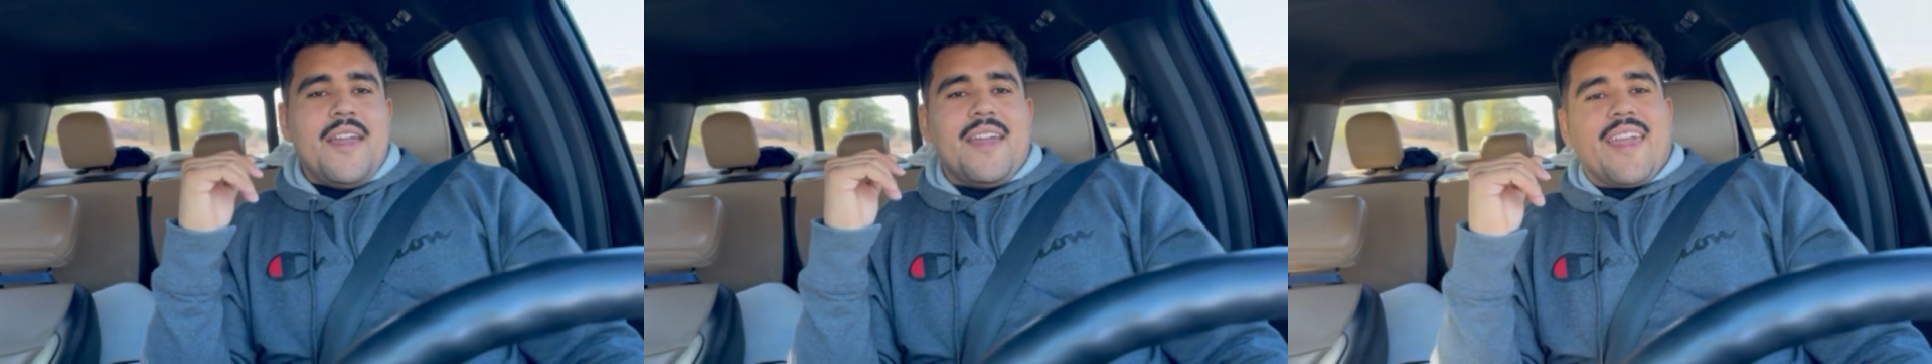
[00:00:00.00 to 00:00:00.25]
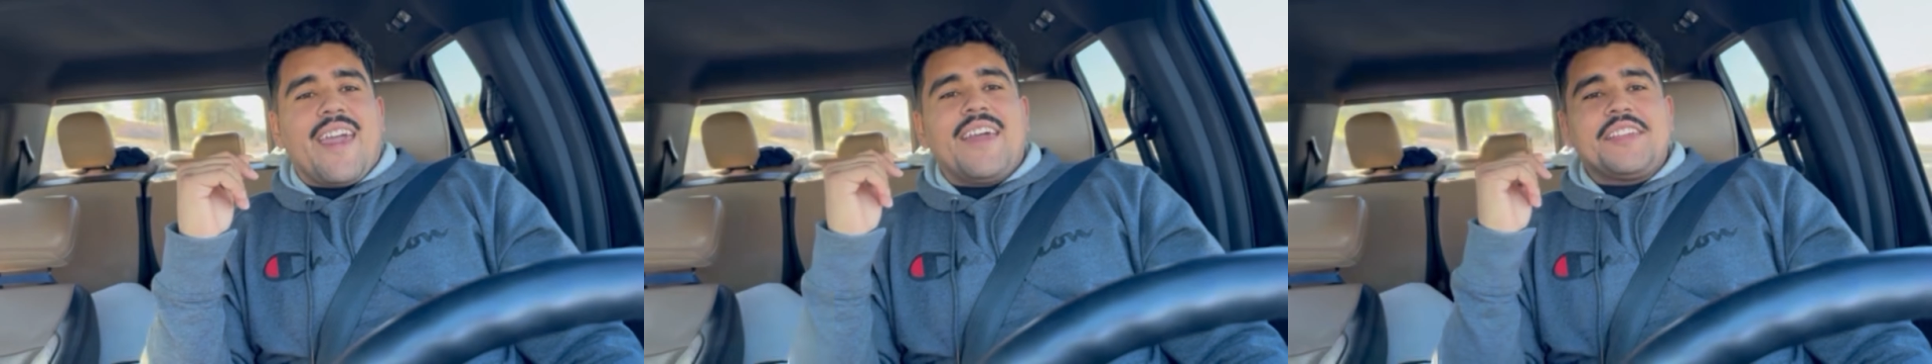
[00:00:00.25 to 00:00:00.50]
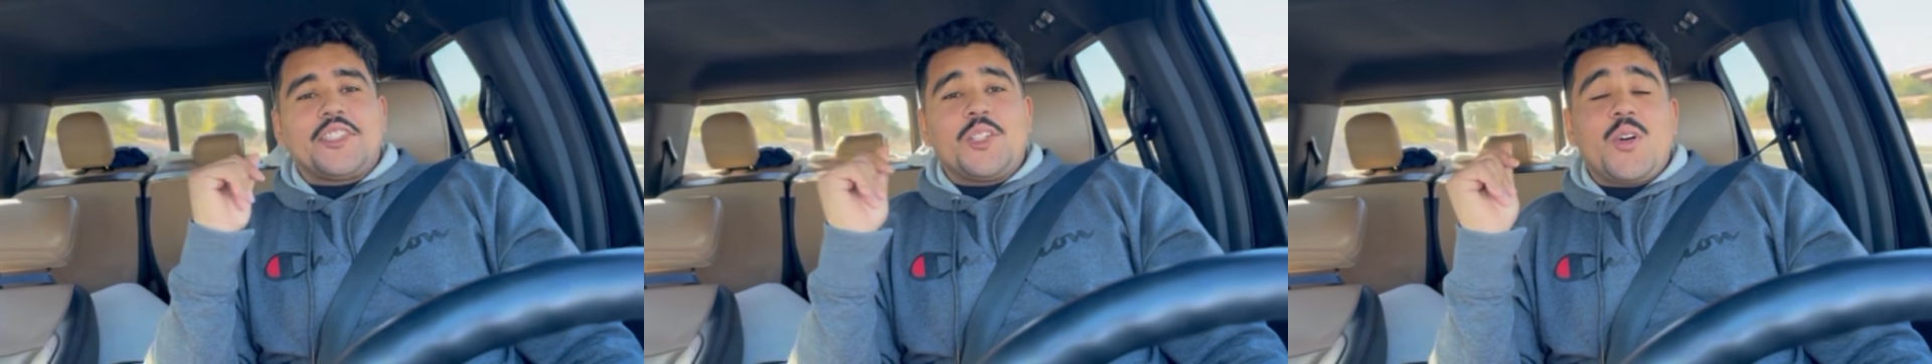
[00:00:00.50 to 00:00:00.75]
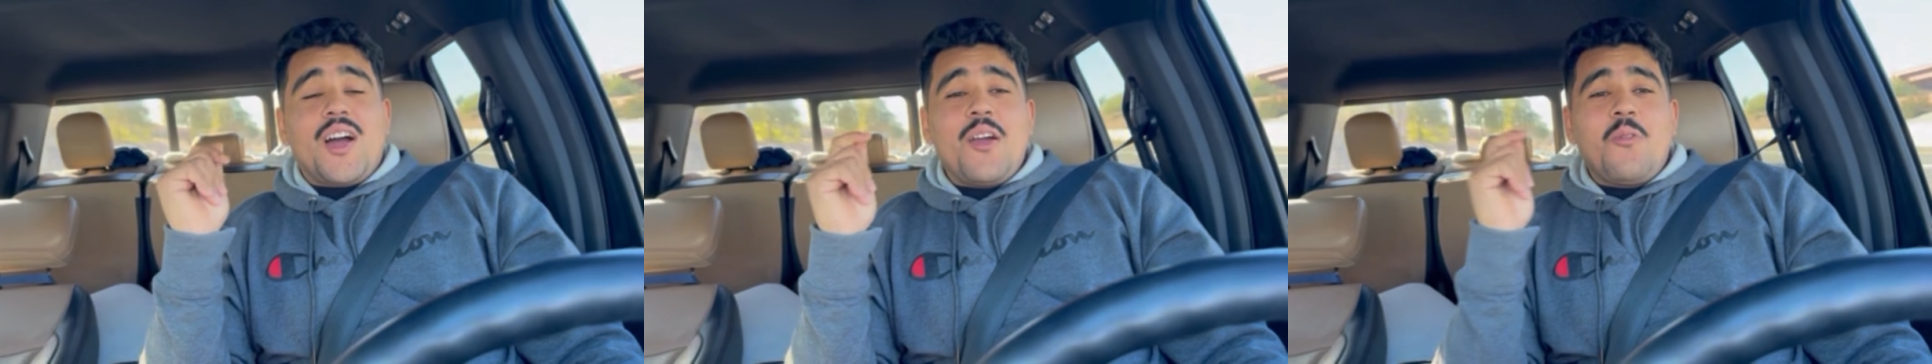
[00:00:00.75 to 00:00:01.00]
And
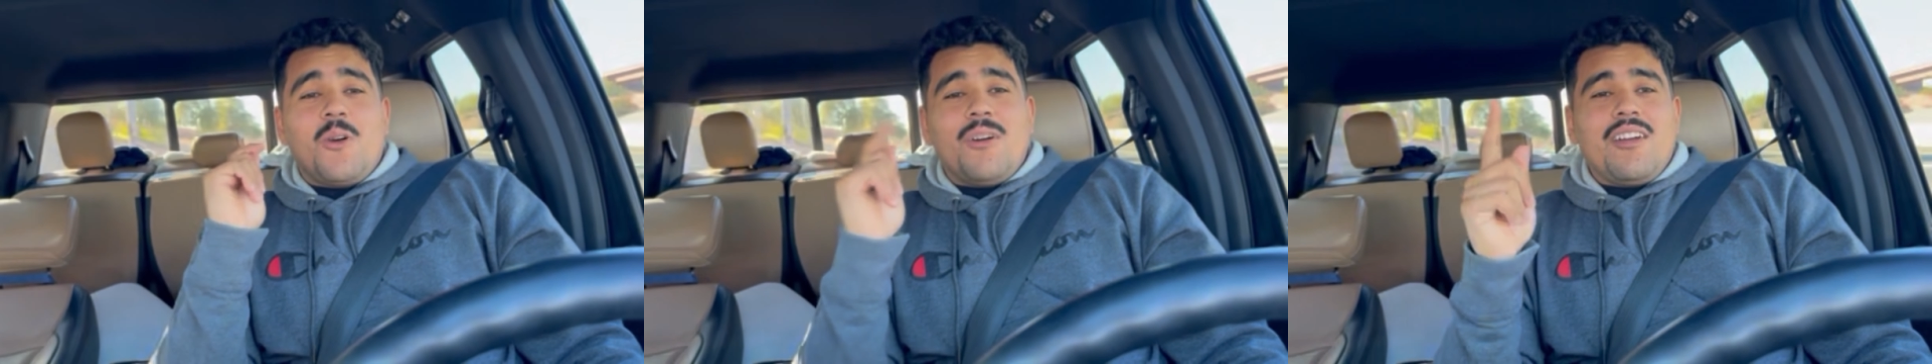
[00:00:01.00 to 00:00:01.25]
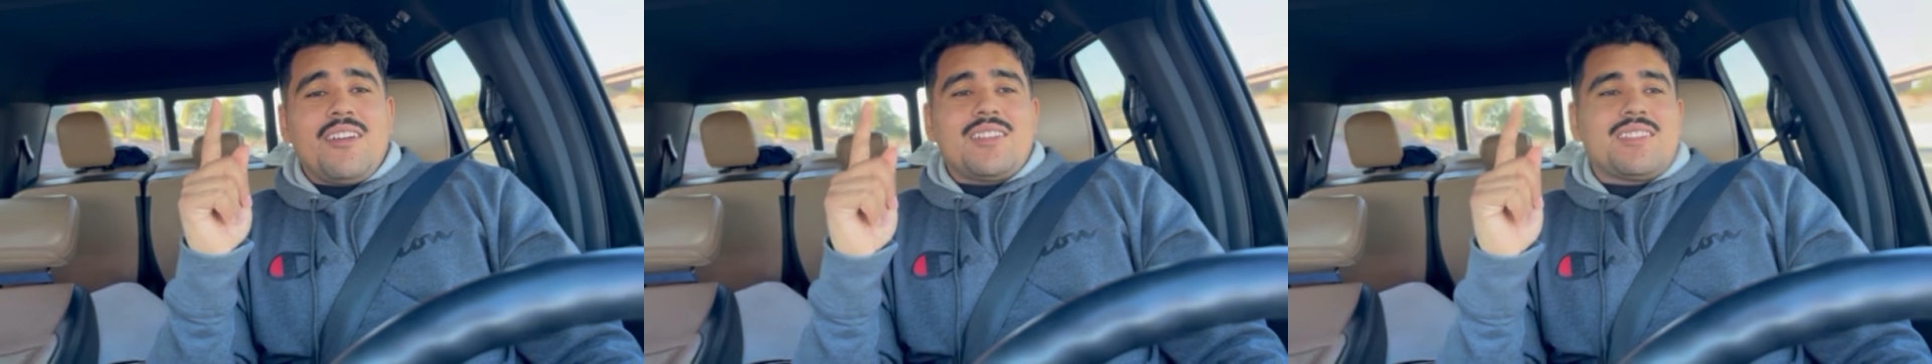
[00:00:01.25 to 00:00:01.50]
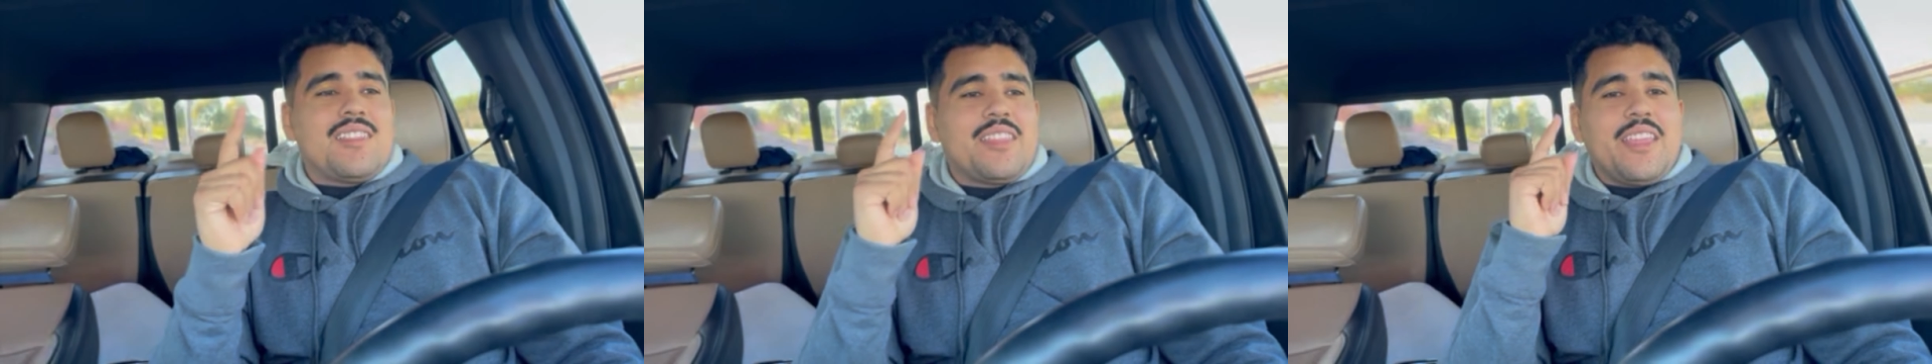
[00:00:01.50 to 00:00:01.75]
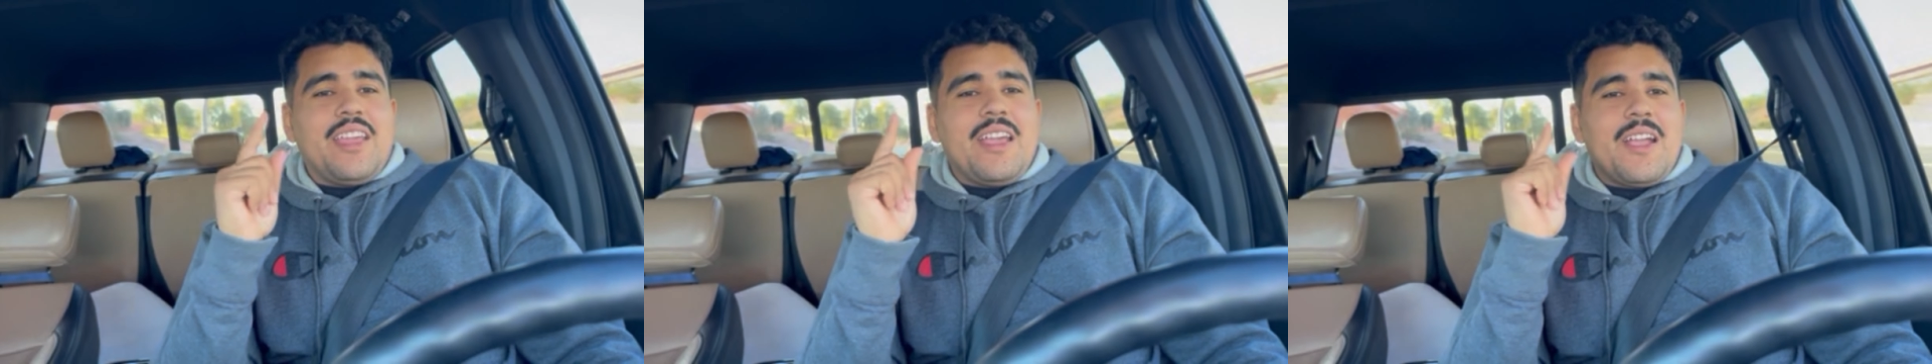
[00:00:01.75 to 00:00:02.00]
so I was
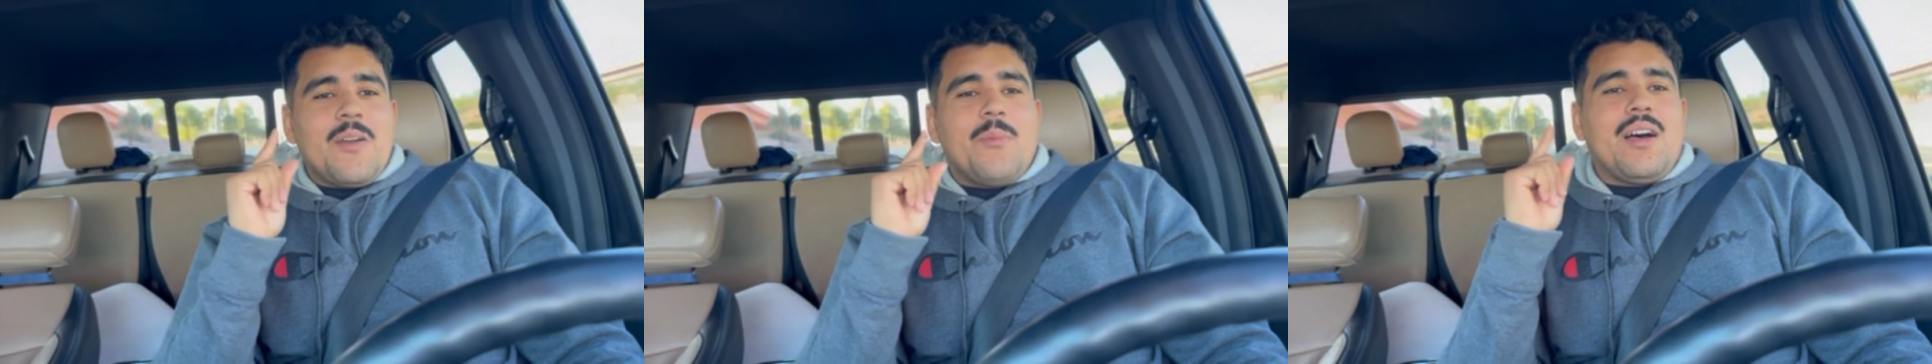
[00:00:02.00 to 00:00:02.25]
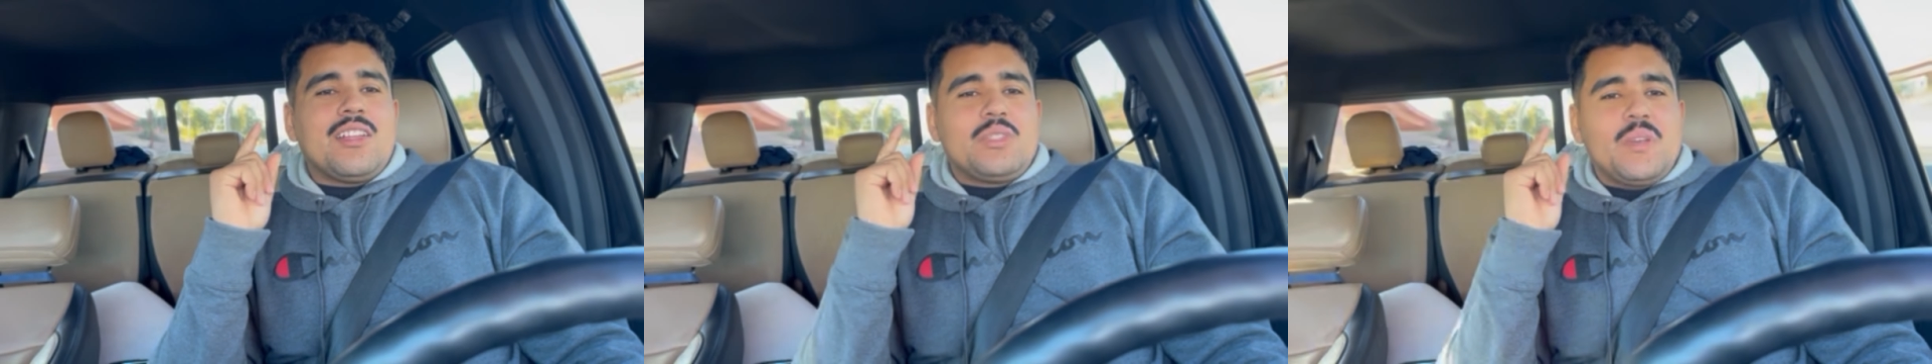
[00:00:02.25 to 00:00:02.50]
thinking about